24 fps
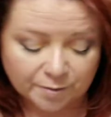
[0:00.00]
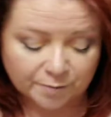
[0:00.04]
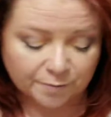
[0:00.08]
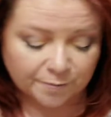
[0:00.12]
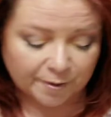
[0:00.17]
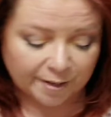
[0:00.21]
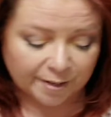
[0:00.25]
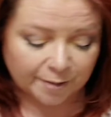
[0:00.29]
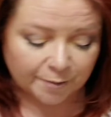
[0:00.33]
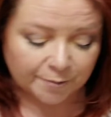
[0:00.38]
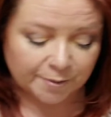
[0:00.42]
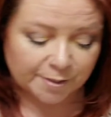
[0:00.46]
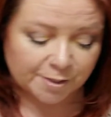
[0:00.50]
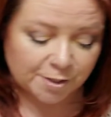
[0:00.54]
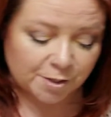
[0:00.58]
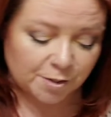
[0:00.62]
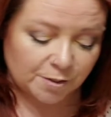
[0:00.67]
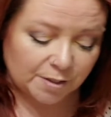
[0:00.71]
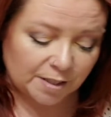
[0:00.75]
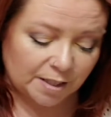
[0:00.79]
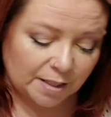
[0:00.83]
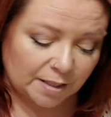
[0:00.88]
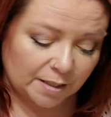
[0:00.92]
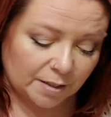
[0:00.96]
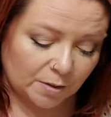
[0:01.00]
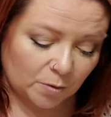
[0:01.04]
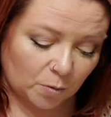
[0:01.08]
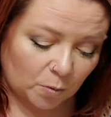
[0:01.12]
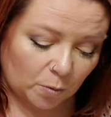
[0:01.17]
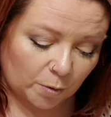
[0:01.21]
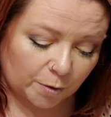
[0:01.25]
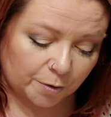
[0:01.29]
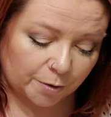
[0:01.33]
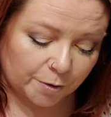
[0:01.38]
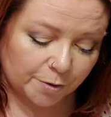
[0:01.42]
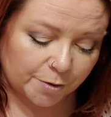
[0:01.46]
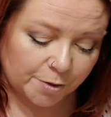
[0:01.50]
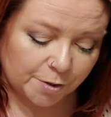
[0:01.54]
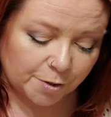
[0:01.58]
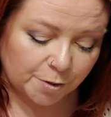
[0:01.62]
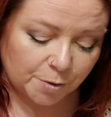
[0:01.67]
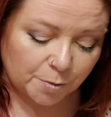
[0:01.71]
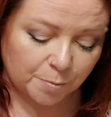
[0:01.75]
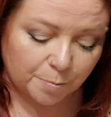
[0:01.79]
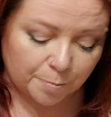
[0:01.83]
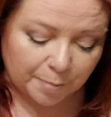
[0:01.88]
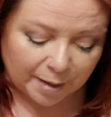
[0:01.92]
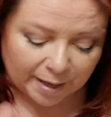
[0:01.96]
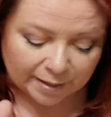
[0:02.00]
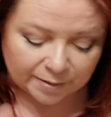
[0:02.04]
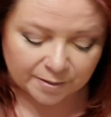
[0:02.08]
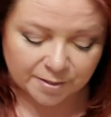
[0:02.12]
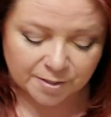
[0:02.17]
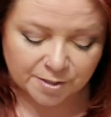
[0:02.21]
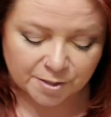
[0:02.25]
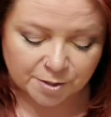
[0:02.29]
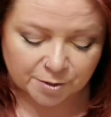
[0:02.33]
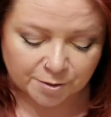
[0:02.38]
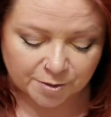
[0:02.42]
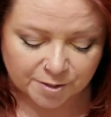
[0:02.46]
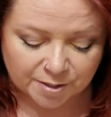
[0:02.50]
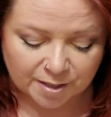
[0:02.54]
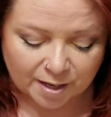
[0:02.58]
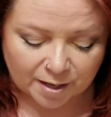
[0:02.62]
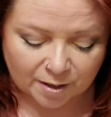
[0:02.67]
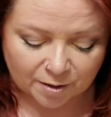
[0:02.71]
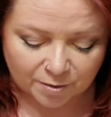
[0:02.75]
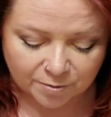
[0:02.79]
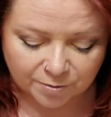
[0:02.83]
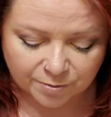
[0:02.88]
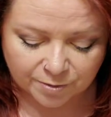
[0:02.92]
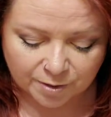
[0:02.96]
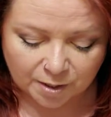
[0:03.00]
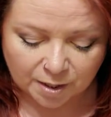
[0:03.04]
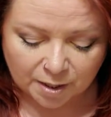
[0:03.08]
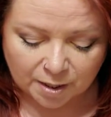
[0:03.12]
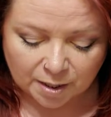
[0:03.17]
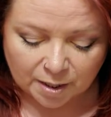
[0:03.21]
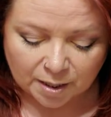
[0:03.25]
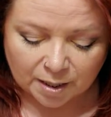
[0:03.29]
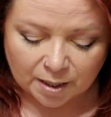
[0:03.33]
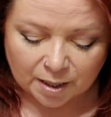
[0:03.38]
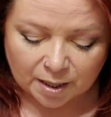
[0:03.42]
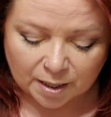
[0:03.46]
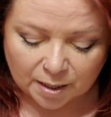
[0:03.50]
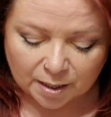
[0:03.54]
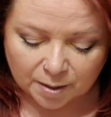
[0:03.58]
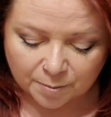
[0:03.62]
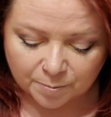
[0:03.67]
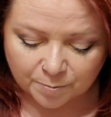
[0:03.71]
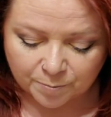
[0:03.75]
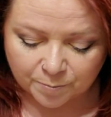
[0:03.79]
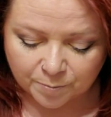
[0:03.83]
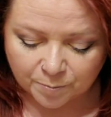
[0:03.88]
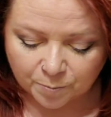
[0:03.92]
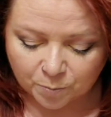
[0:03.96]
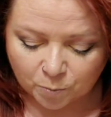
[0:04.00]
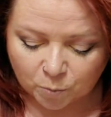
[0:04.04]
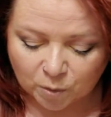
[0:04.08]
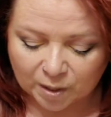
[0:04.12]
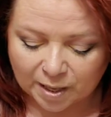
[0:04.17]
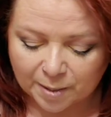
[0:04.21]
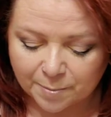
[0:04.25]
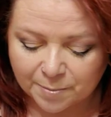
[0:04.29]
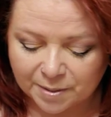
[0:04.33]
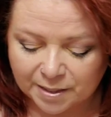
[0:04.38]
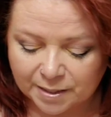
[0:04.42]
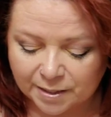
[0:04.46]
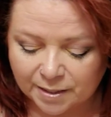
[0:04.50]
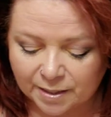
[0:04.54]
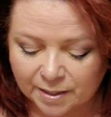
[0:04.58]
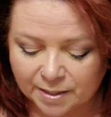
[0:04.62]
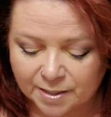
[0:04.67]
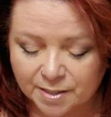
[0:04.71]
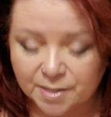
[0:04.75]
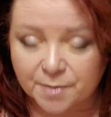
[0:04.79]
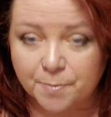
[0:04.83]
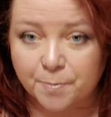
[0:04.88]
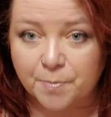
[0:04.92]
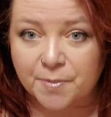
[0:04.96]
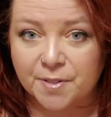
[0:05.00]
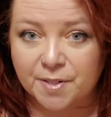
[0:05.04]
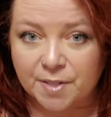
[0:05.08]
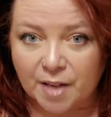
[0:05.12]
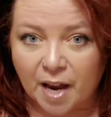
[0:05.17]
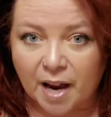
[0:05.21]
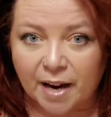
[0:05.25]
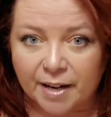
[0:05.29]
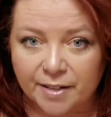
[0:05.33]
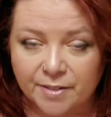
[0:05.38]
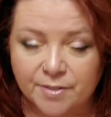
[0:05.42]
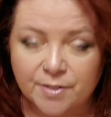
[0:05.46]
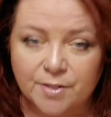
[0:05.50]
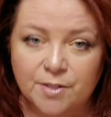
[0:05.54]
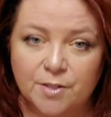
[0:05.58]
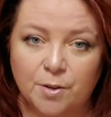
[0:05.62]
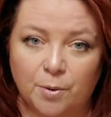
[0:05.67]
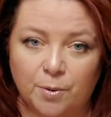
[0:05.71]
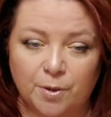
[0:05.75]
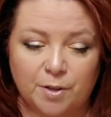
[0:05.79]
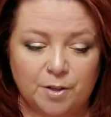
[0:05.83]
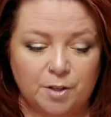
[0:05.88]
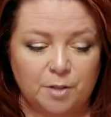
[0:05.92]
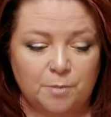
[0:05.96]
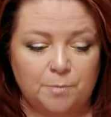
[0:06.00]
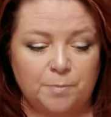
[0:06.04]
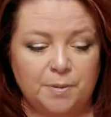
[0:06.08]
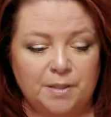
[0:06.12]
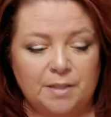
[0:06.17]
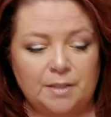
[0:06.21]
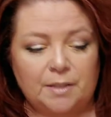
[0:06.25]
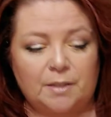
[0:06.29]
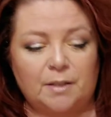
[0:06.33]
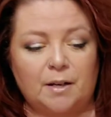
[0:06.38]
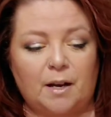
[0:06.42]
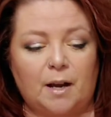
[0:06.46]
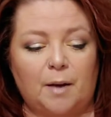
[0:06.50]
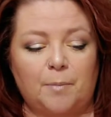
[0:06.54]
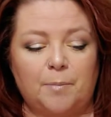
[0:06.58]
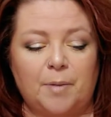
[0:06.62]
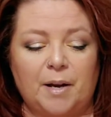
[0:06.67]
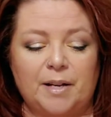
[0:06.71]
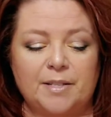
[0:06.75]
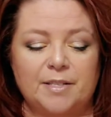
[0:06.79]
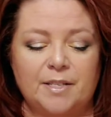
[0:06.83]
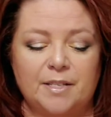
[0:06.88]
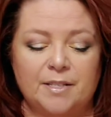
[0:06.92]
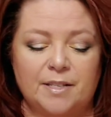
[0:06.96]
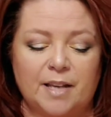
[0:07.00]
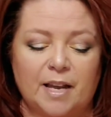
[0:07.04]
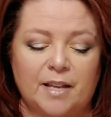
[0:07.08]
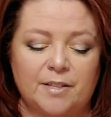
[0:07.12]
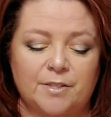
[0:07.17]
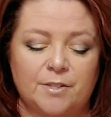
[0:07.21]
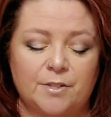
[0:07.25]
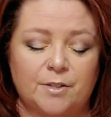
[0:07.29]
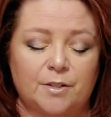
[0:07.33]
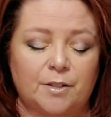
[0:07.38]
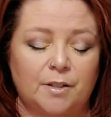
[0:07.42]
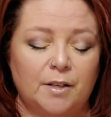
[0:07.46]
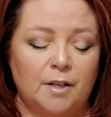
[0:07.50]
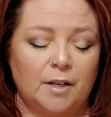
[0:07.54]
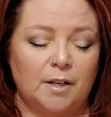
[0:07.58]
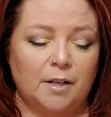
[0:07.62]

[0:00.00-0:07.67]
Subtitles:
fire that you need in order to balance yourself. What I mean is signs. So it could be Pisces, Cancer,